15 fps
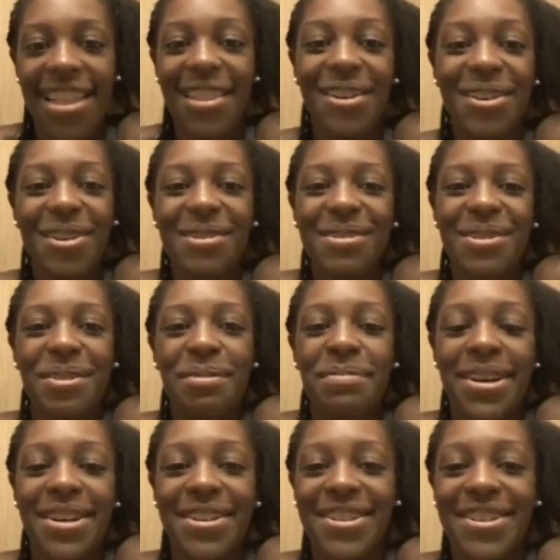Hello
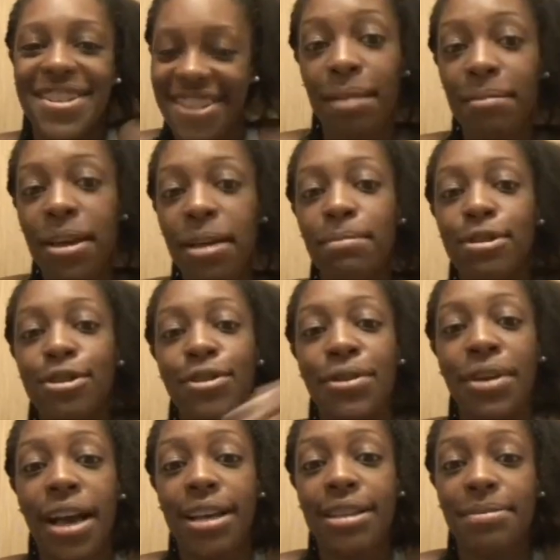YouTubers, I'm coming to you
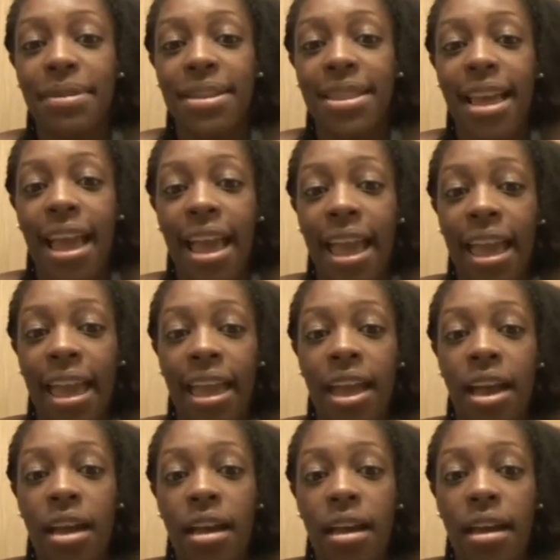guys with a
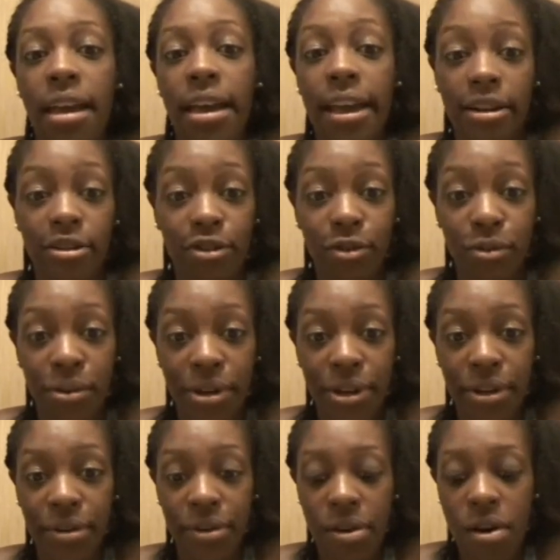hair
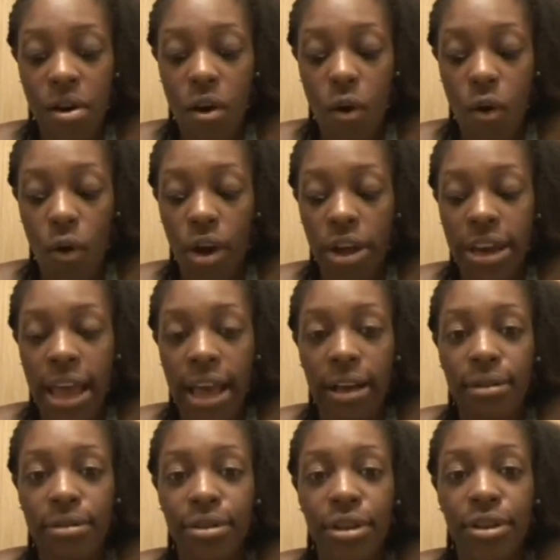tutorial on
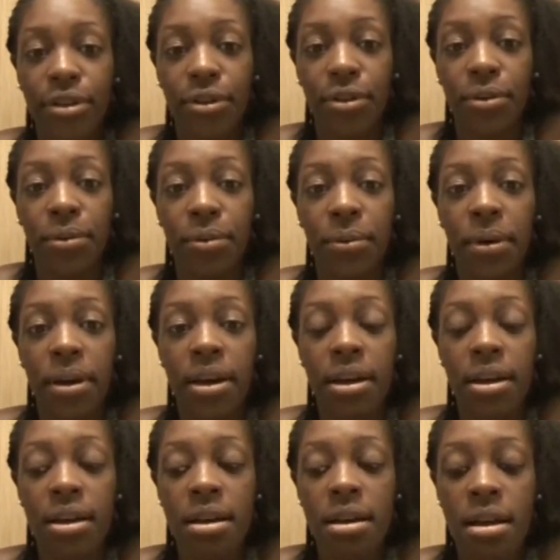how to do
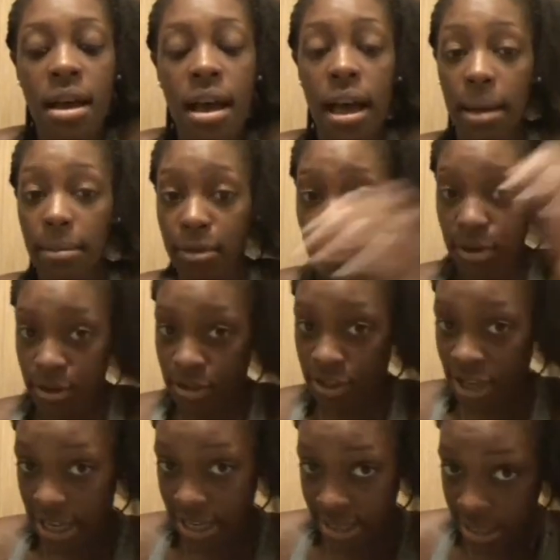
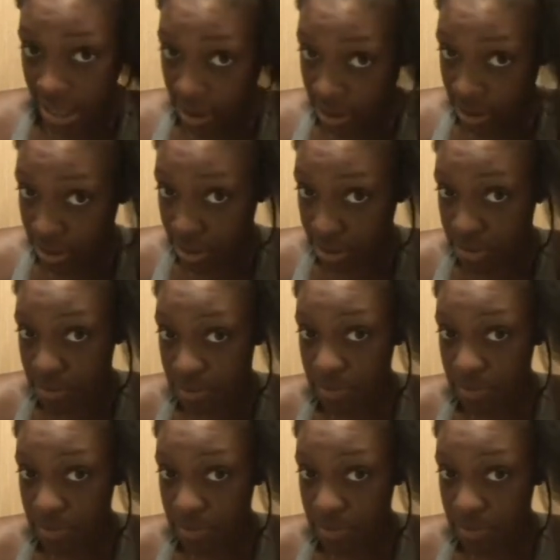crochet singles.